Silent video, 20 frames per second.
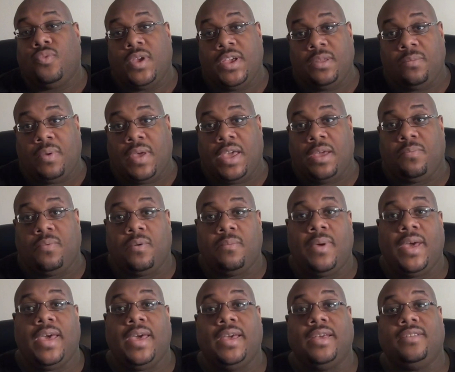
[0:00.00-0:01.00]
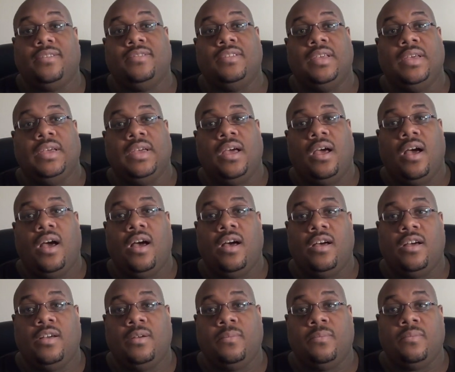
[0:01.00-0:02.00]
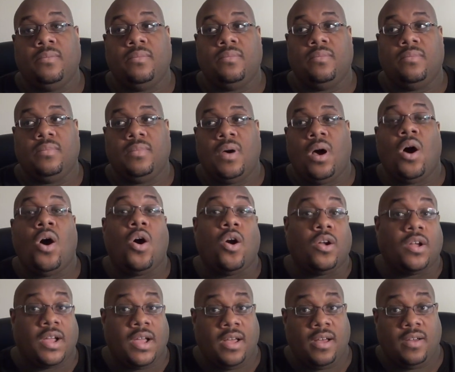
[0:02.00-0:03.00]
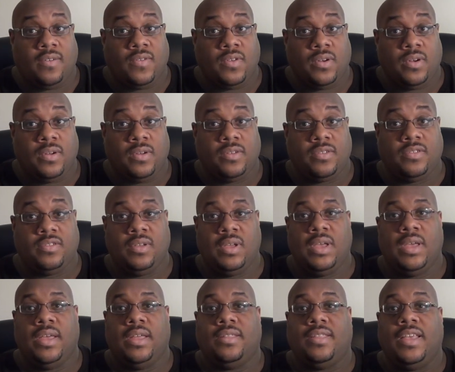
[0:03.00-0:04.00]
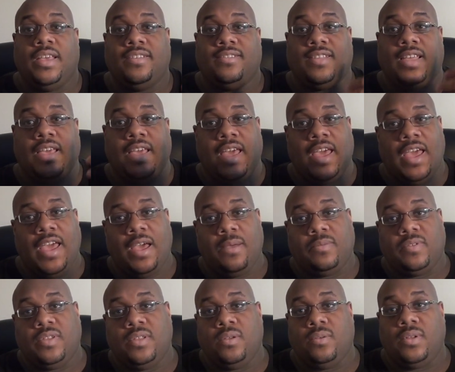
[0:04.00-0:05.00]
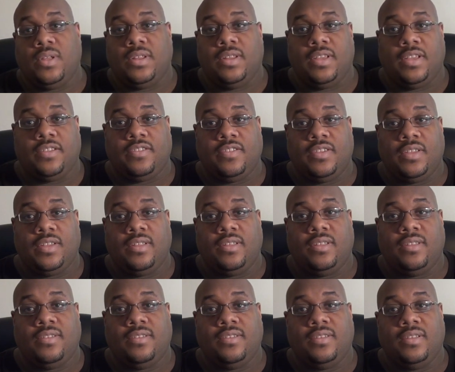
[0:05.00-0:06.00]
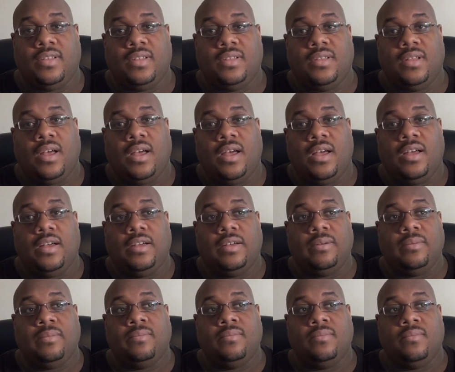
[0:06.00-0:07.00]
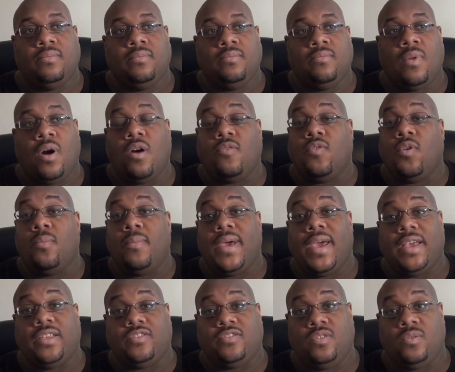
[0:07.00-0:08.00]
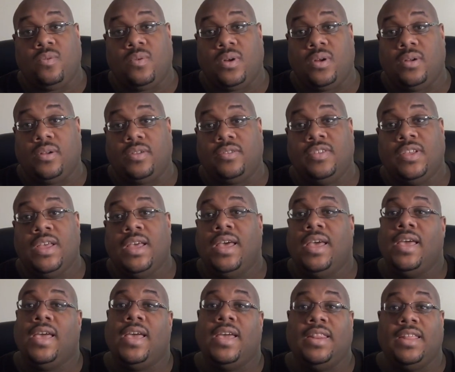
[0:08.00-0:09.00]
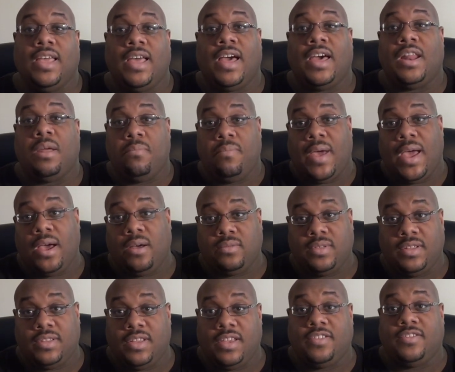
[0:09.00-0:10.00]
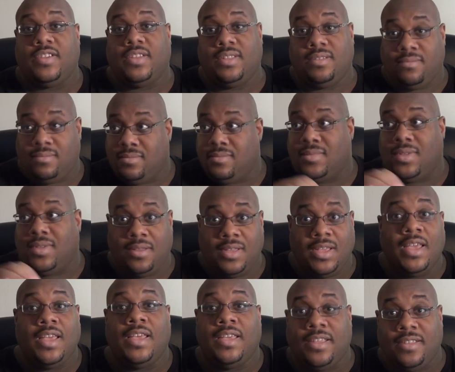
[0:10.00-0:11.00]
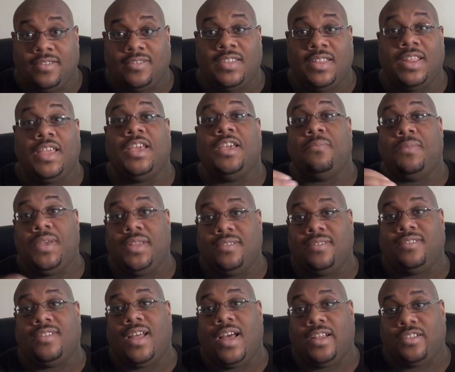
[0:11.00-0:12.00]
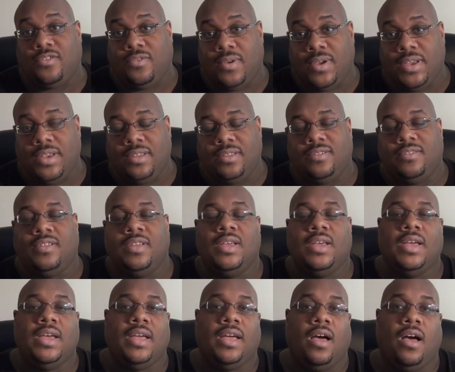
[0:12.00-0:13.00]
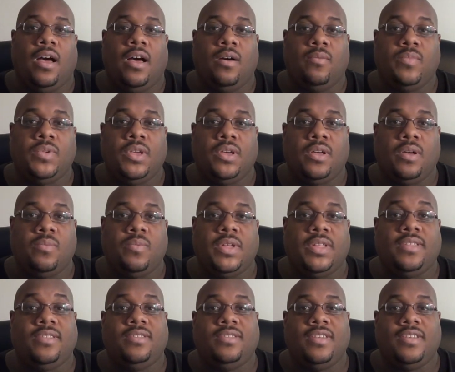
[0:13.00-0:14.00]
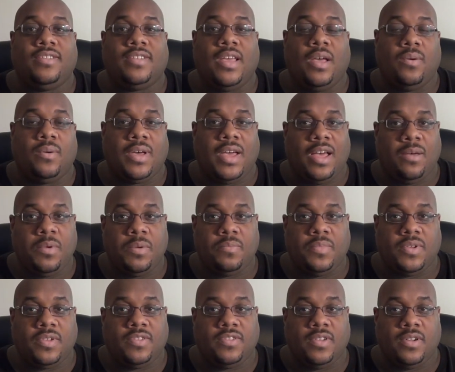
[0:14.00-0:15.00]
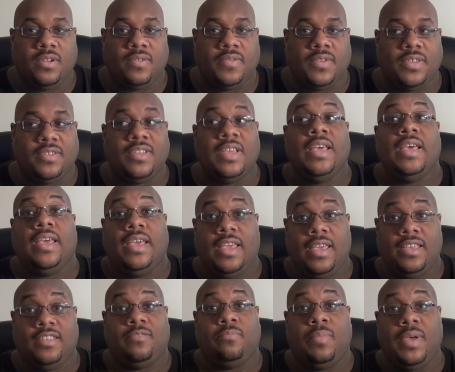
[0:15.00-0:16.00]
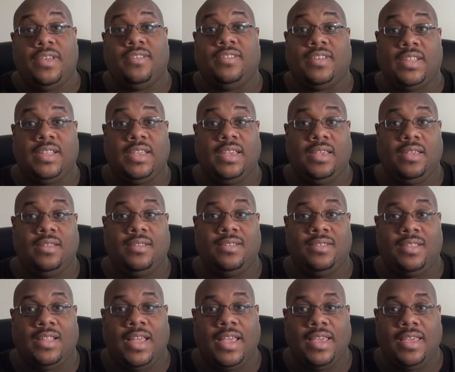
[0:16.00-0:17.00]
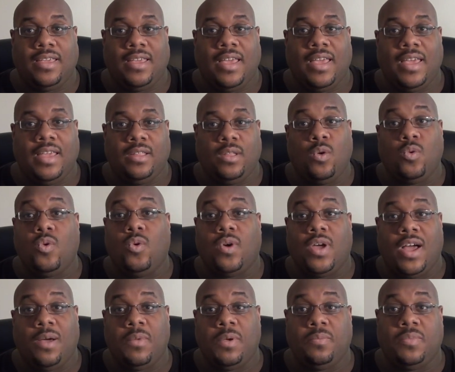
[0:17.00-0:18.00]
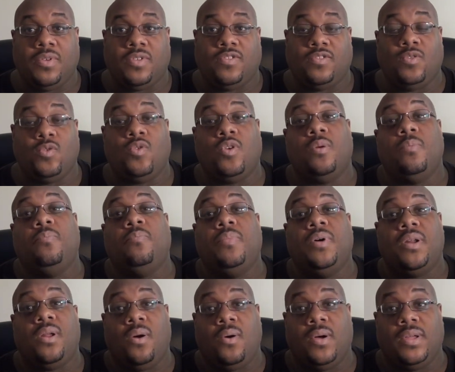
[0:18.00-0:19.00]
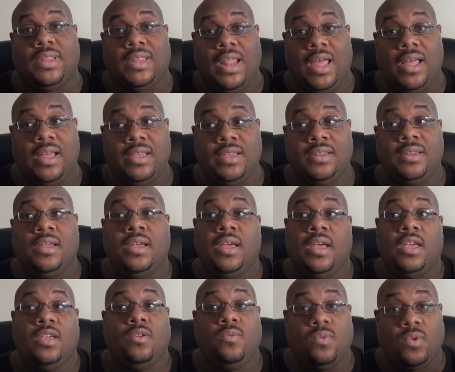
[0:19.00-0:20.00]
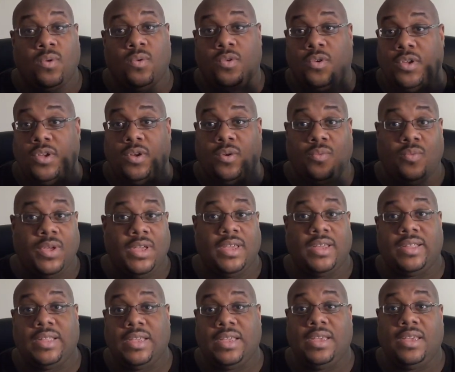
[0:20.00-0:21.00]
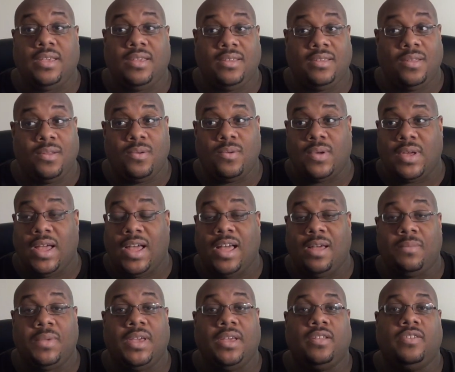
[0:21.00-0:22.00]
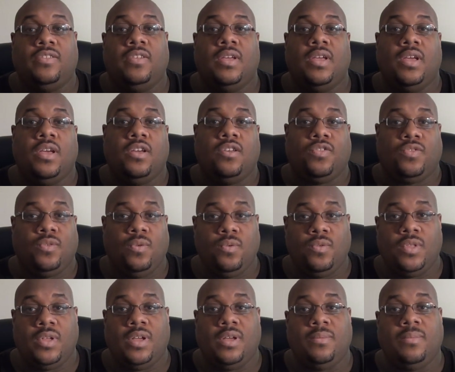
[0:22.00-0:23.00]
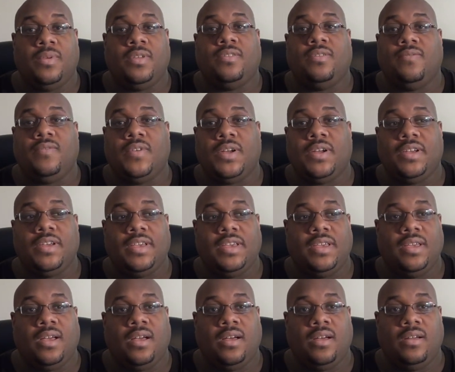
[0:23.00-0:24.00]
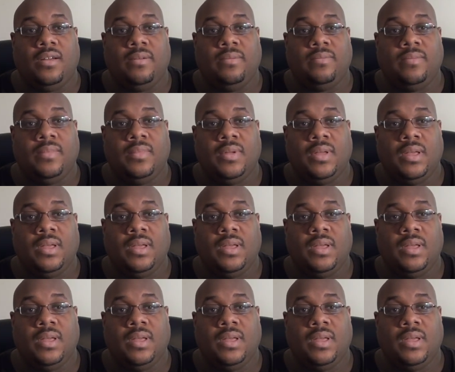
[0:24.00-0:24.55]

trade paperbacks, um, hardcovers, things like absolute editions, um, Marvel Masterworks, any kind of bound edition, and hence the name in-stock trades. Um, when you come with Discount Comic Book Service, it's basically like a local comic book store, but online. You would order your weekly, you know, comics through them. It's a very, um,